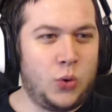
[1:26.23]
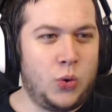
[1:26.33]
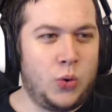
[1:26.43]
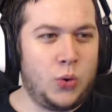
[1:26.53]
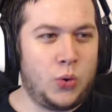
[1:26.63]

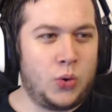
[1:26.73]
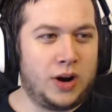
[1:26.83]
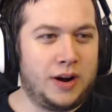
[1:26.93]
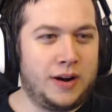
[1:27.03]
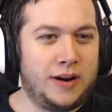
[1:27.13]
Teach me to
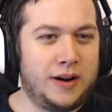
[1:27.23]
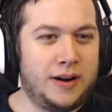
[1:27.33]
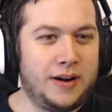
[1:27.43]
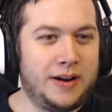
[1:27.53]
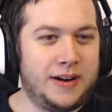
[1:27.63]
fight with my
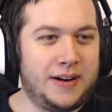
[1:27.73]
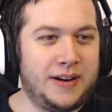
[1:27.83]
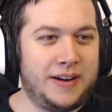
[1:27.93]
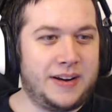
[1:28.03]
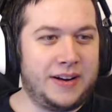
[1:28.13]
left.
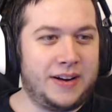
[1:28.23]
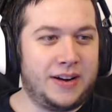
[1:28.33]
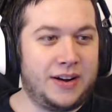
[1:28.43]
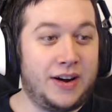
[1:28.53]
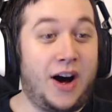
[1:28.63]

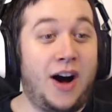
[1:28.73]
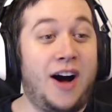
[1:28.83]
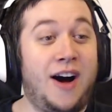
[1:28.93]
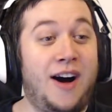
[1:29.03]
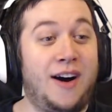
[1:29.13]

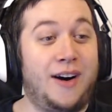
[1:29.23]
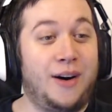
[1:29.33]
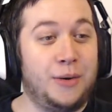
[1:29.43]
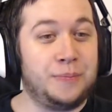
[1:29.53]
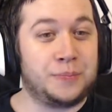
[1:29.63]
Oh.
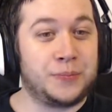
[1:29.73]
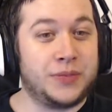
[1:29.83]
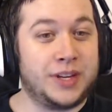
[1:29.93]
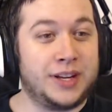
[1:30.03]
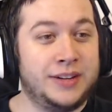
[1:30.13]

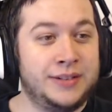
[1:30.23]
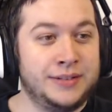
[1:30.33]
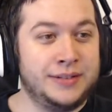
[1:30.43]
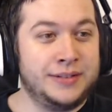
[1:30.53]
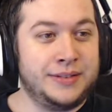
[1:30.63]
How many times
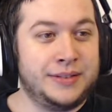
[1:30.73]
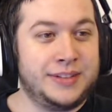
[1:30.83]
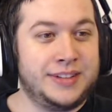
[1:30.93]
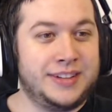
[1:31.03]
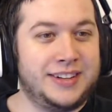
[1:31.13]
I have to tell
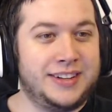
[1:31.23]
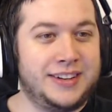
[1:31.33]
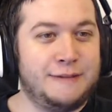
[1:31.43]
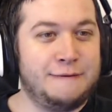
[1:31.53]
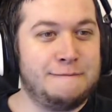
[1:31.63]
you? Just
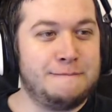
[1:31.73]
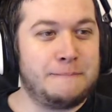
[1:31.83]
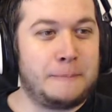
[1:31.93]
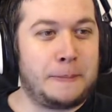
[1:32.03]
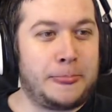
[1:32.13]
the
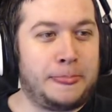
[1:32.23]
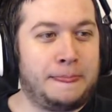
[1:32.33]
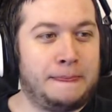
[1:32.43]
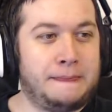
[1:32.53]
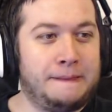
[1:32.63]
left.
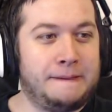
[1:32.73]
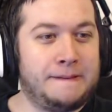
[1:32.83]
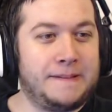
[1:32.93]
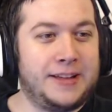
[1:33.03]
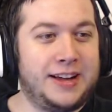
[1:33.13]
There you
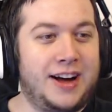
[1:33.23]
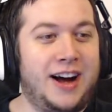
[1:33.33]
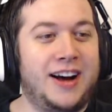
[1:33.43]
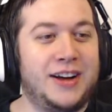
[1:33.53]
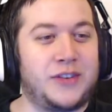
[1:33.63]
go.
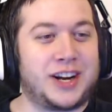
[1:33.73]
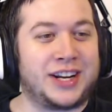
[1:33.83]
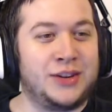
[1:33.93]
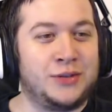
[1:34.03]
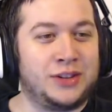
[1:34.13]
Oh, it's
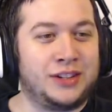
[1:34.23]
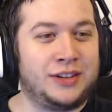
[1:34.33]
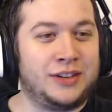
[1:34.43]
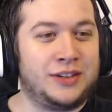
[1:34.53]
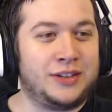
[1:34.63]
fucking
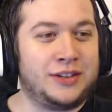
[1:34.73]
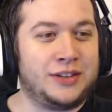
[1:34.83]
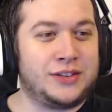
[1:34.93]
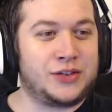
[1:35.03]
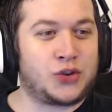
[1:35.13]

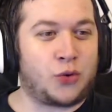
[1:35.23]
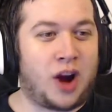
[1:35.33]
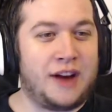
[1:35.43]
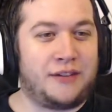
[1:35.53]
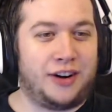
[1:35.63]

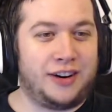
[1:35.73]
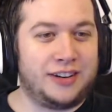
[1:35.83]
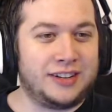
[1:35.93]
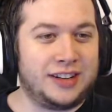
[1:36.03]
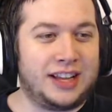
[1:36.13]
Shriver.
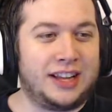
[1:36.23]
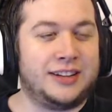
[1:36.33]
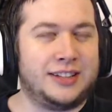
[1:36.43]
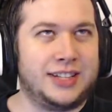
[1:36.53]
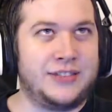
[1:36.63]
Le
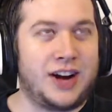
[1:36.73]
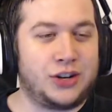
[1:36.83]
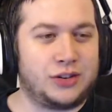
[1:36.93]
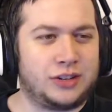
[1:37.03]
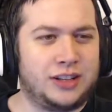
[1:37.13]
Levi
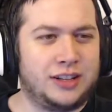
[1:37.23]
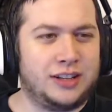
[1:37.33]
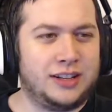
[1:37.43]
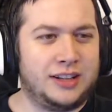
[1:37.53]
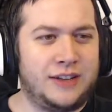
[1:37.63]
just...
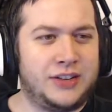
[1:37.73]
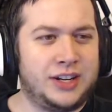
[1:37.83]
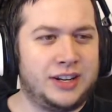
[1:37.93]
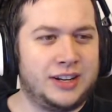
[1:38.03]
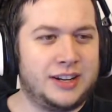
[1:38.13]
Levy?
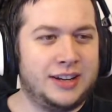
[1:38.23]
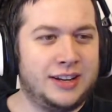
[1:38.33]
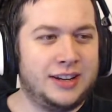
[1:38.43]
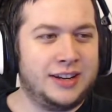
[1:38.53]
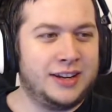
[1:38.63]

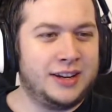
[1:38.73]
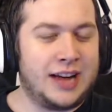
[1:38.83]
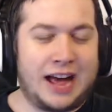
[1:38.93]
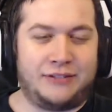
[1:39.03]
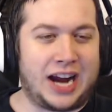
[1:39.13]

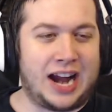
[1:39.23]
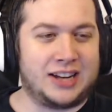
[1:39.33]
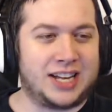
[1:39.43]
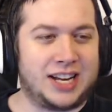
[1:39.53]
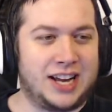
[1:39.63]
I forgot how to
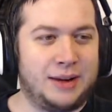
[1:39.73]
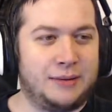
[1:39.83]
say his name.